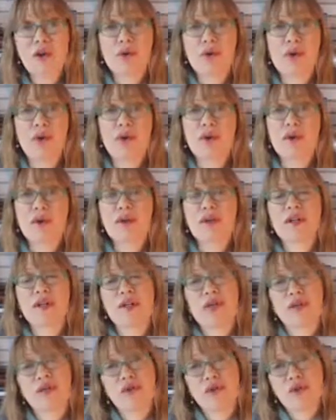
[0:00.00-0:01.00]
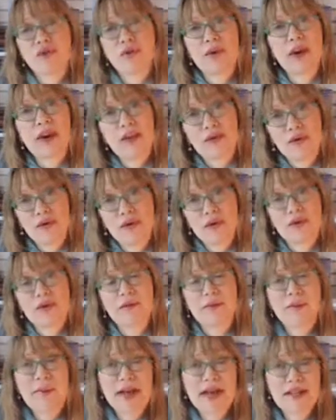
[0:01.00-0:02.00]
or to other
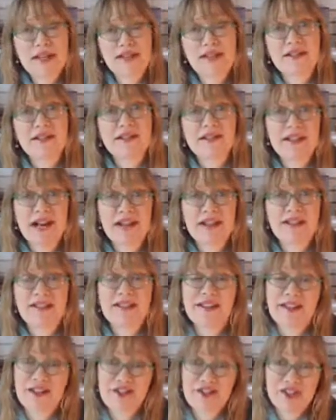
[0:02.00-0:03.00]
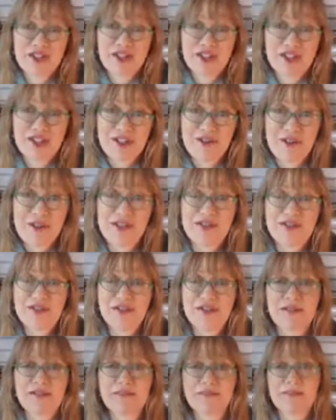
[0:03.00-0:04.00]
mass to light energy
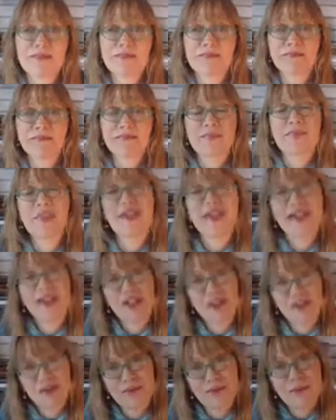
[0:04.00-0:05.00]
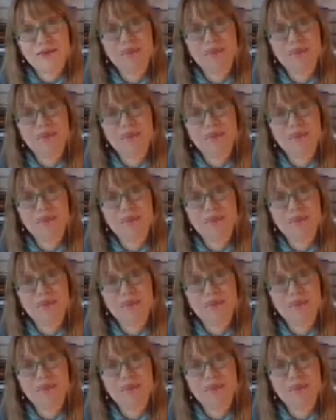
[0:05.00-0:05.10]
generators. Thank you.